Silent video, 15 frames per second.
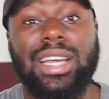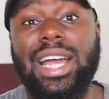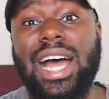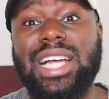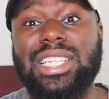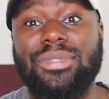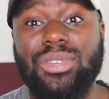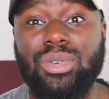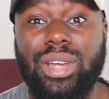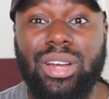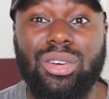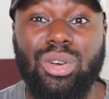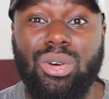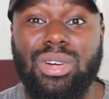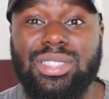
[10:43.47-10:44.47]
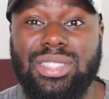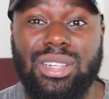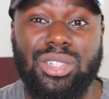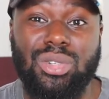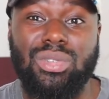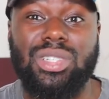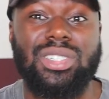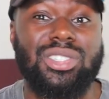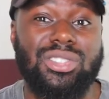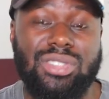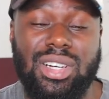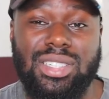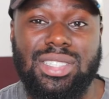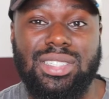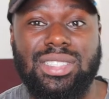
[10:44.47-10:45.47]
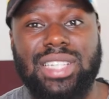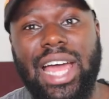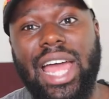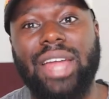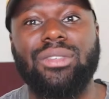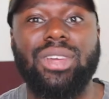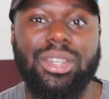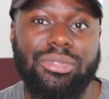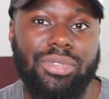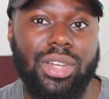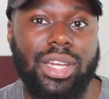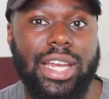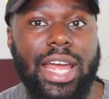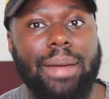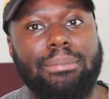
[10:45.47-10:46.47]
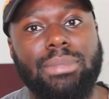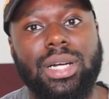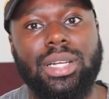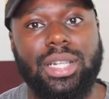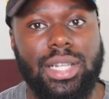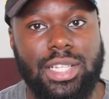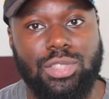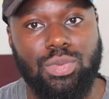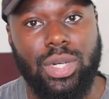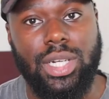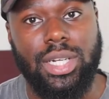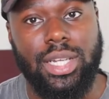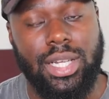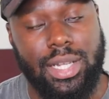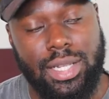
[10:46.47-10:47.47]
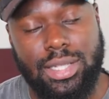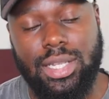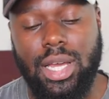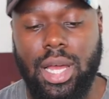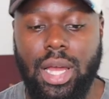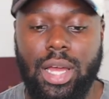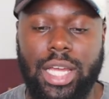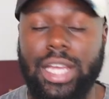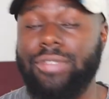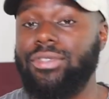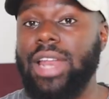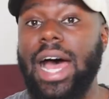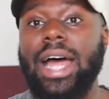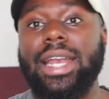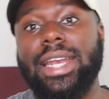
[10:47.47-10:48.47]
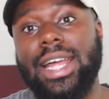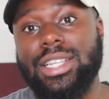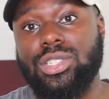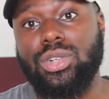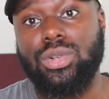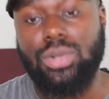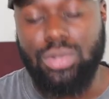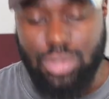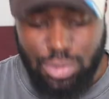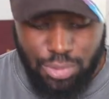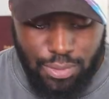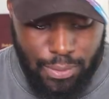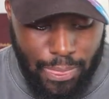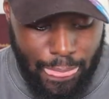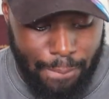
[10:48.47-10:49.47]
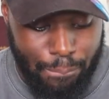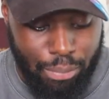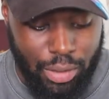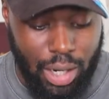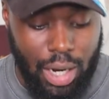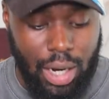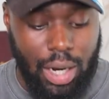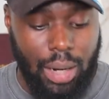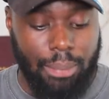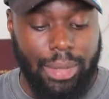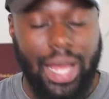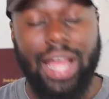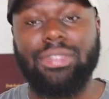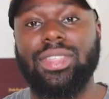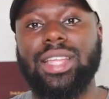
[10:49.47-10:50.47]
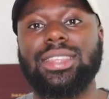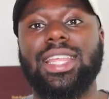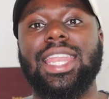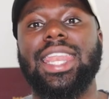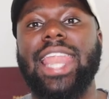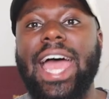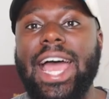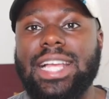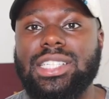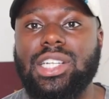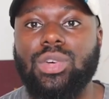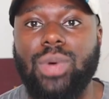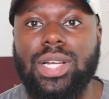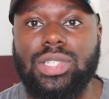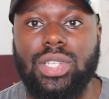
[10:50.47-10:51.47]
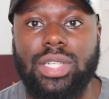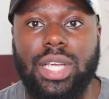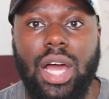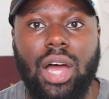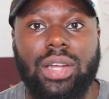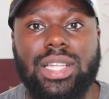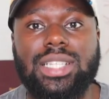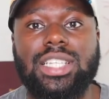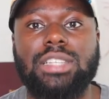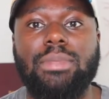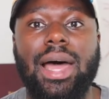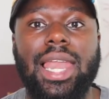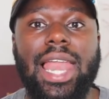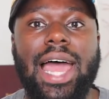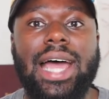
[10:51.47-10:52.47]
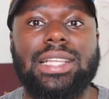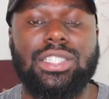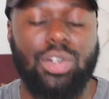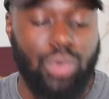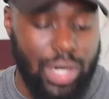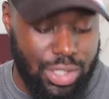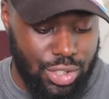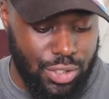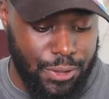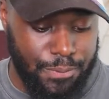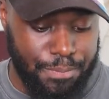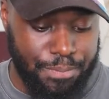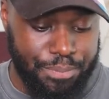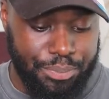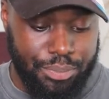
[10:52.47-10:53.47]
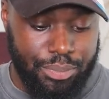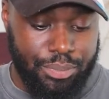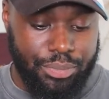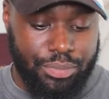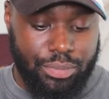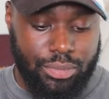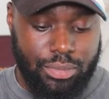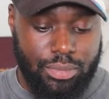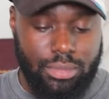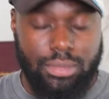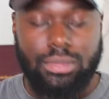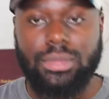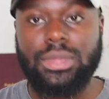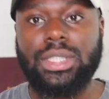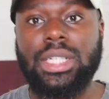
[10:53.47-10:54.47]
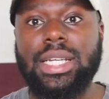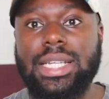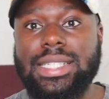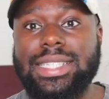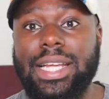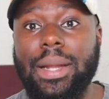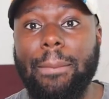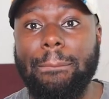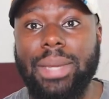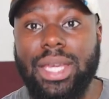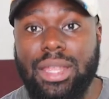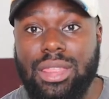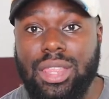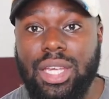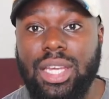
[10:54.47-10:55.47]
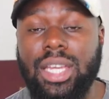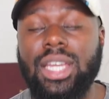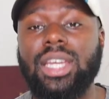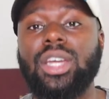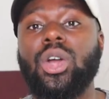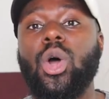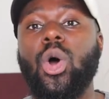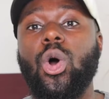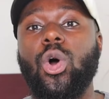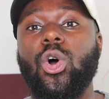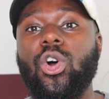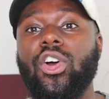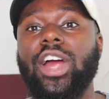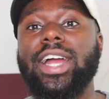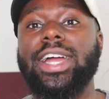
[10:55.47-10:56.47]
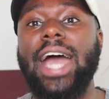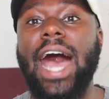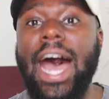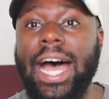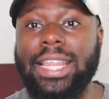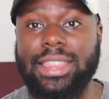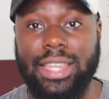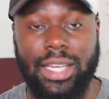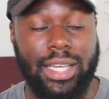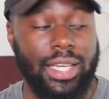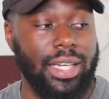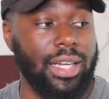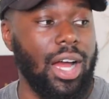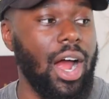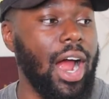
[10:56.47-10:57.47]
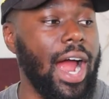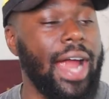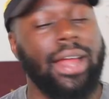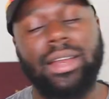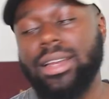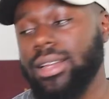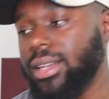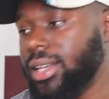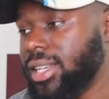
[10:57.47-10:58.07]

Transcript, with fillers: Guys, if you hear noise, they're doing construction. I ain't really feeling that, but it is what it is. If not, that's cool too. Um, and then the last question, y'all. This is my last question. Is it a me thing or a God thing? All right?